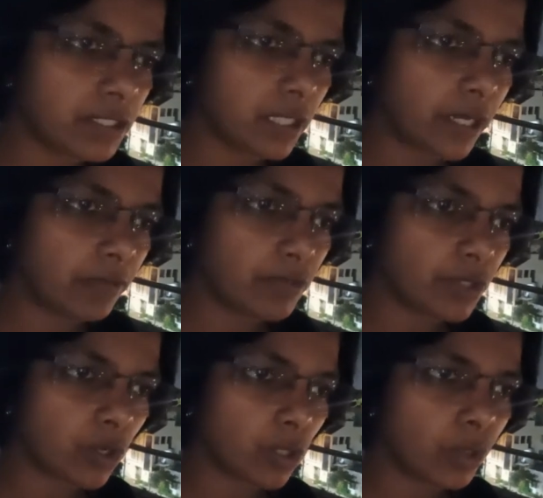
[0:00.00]
was all
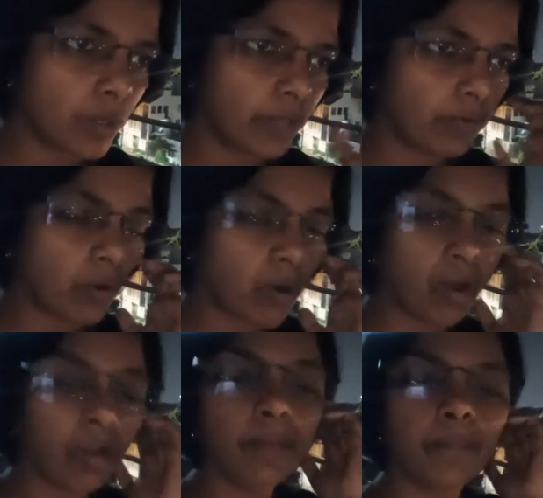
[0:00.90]
going wrong.
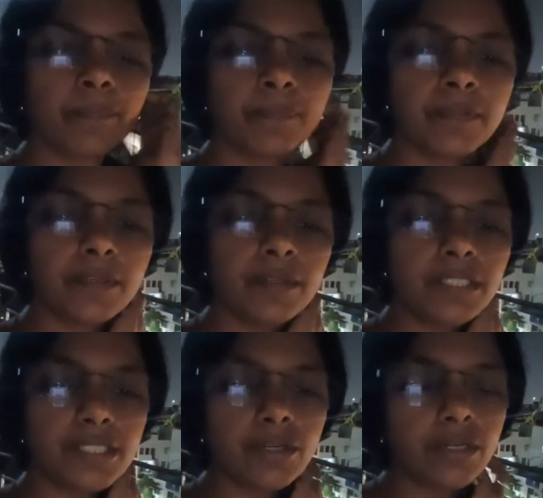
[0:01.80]
It's not.
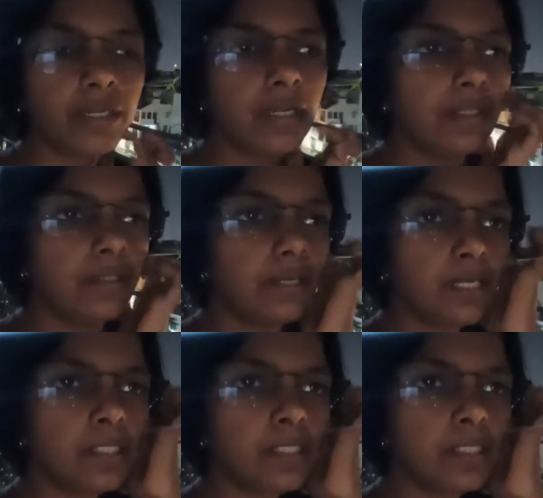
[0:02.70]
There are some